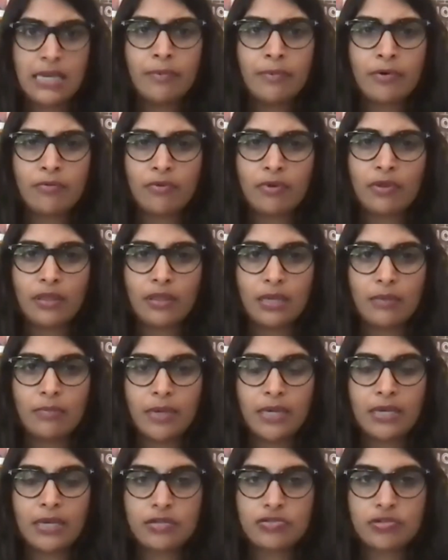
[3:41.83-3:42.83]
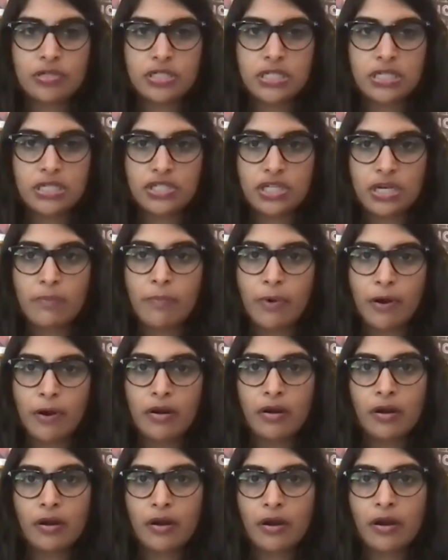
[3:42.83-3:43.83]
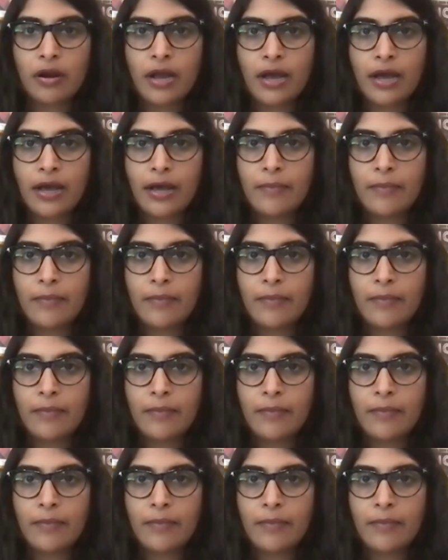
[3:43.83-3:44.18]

but really being a strategic partner.